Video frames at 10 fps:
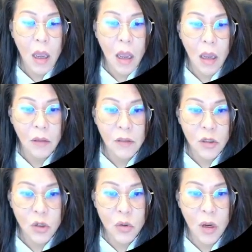I'll
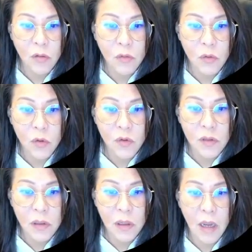teach you how to use
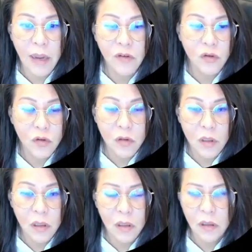the ex
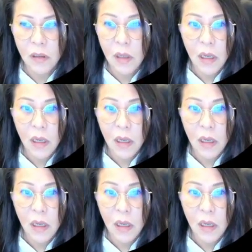the